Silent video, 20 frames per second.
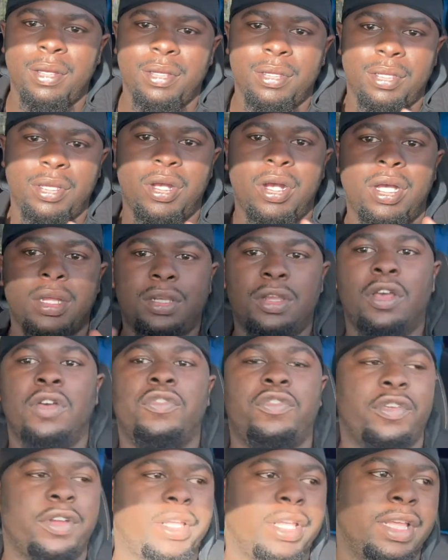y'all,
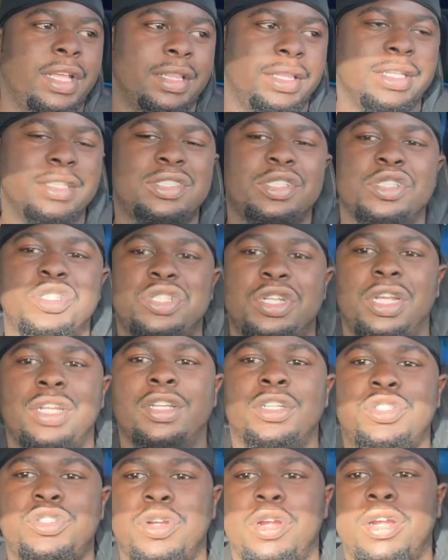don't forget, this is
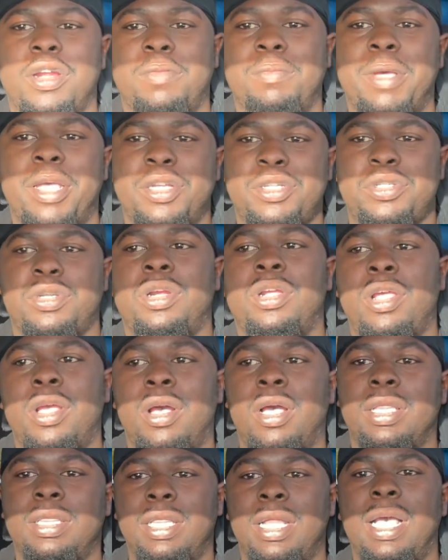JayTheTrucker. Make sure
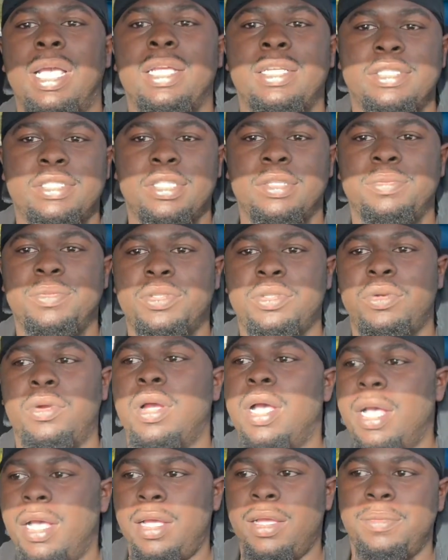y'all like,
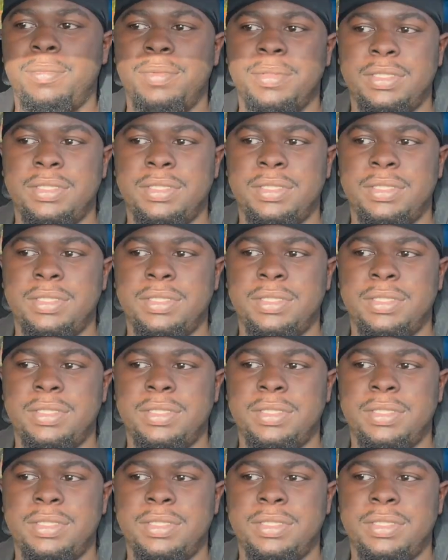subscribe